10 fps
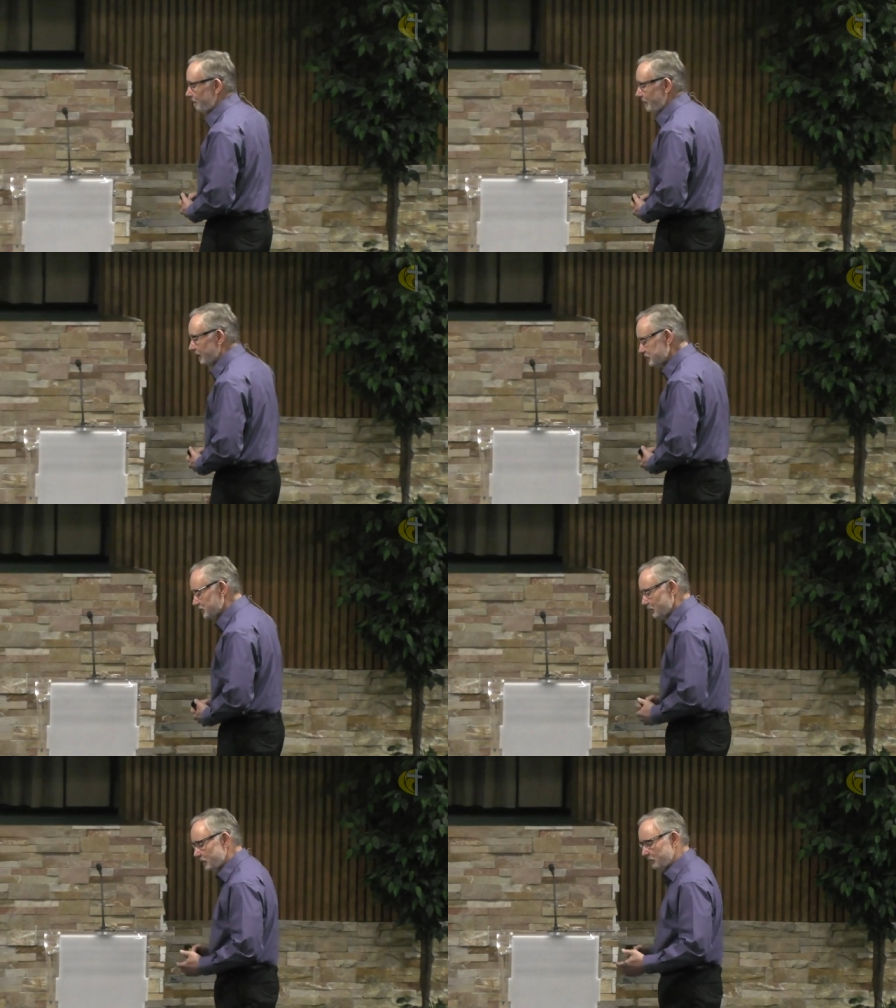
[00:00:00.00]
And
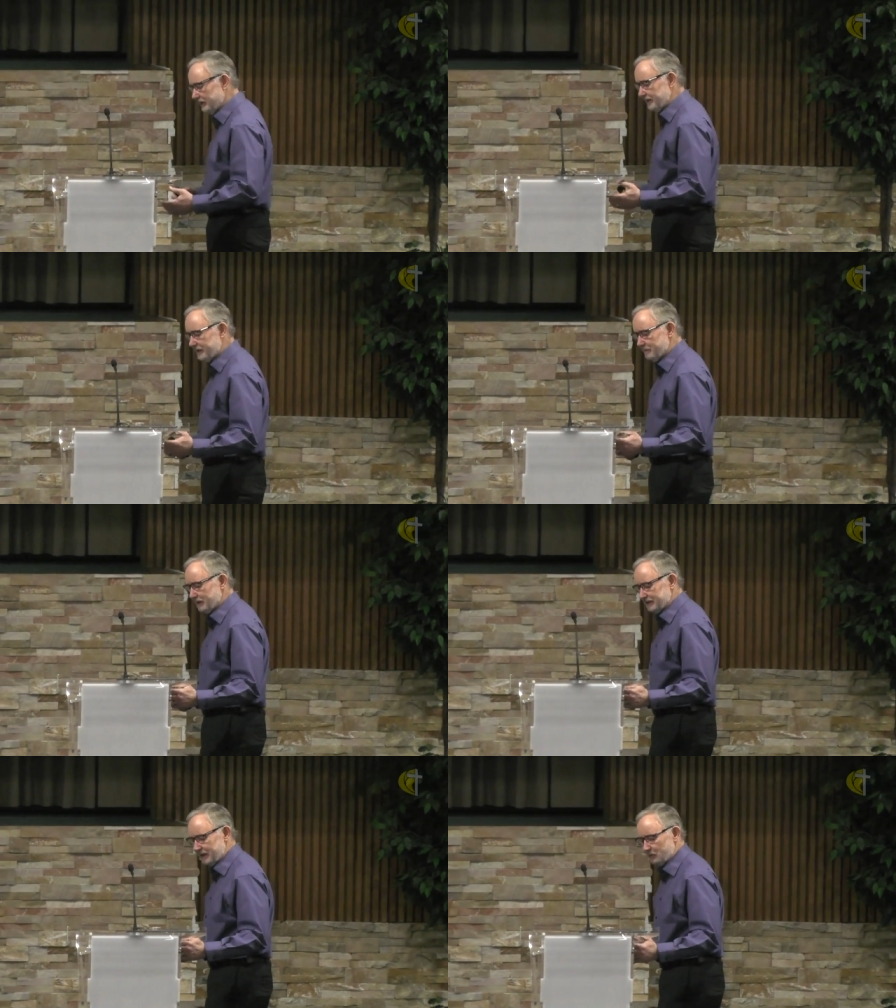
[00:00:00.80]
so when we think
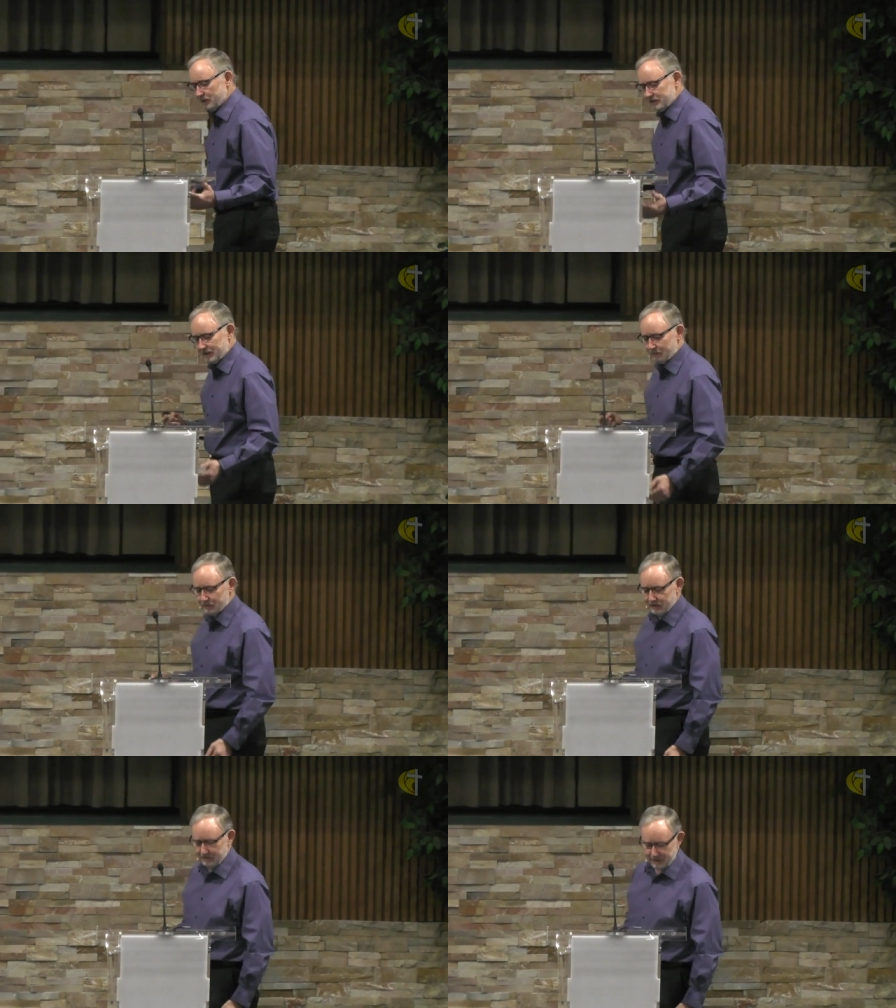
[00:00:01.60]
about that, what does that
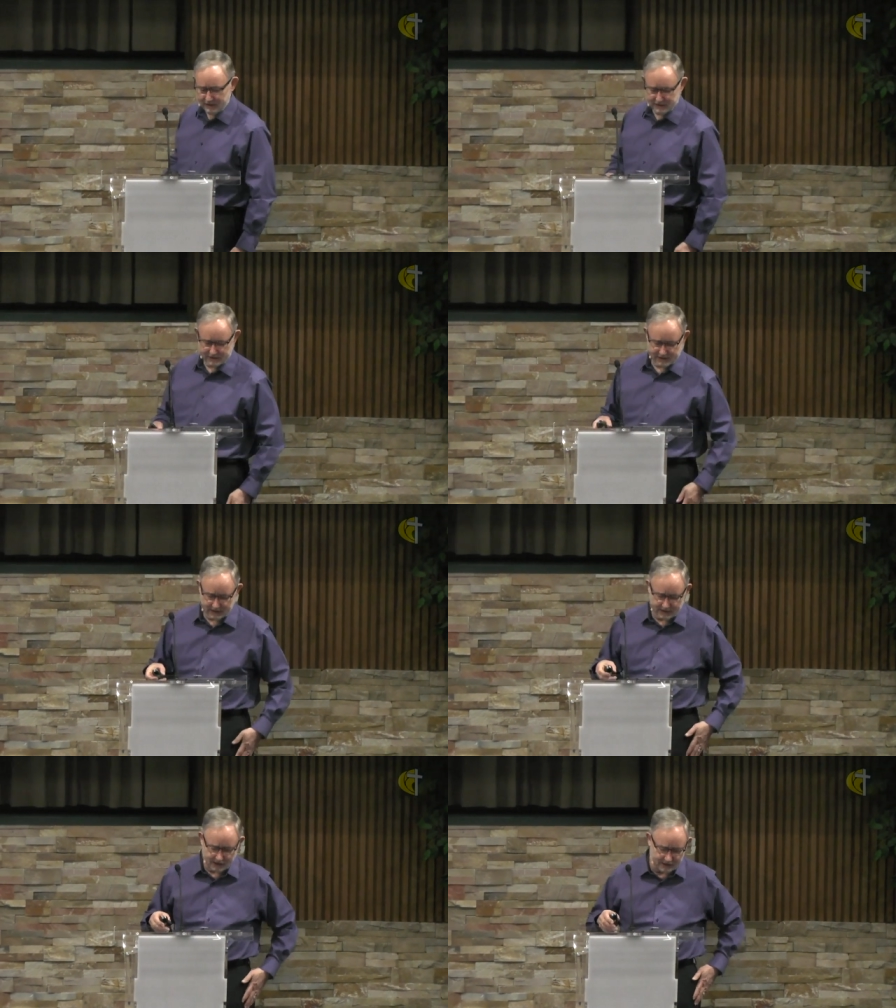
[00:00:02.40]
really mean to say
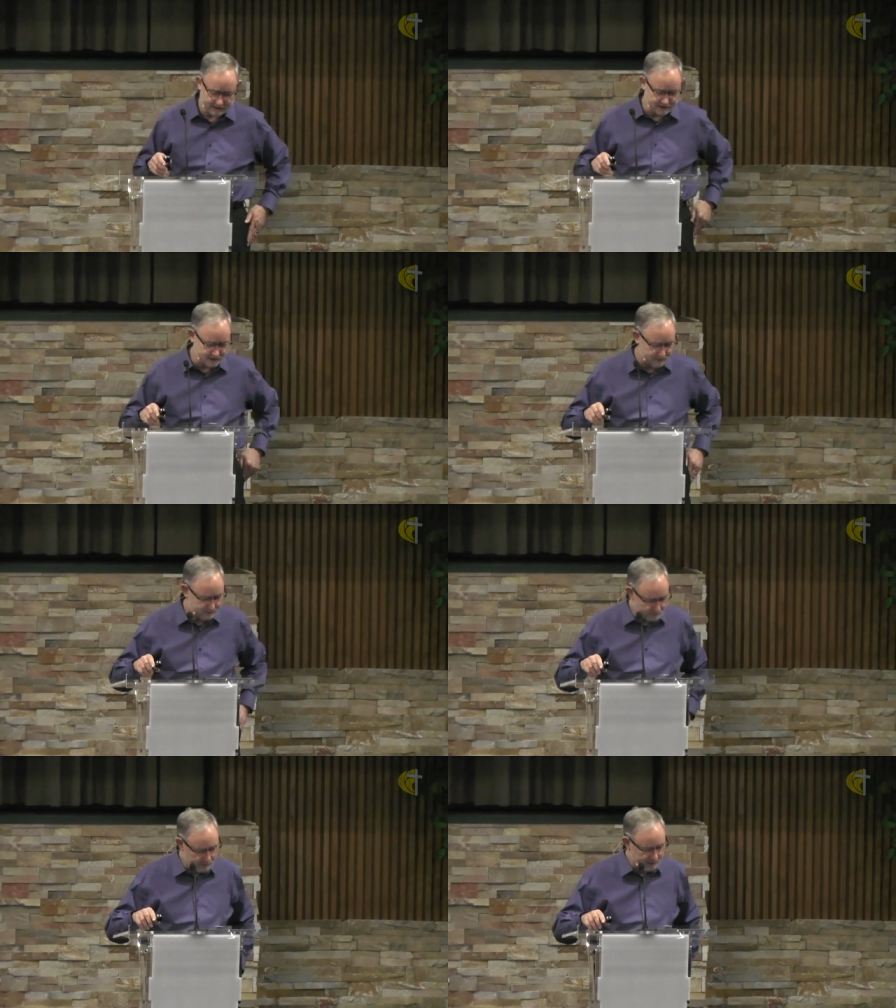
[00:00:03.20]
God is
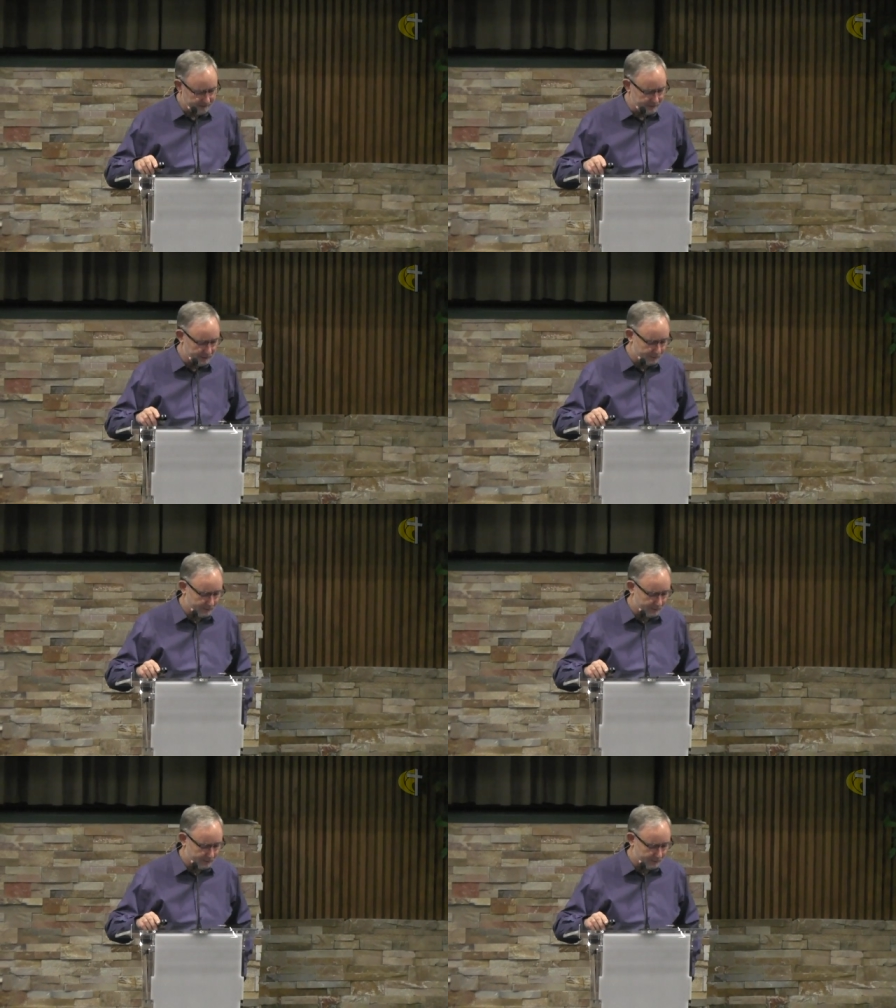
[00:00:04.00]
with you?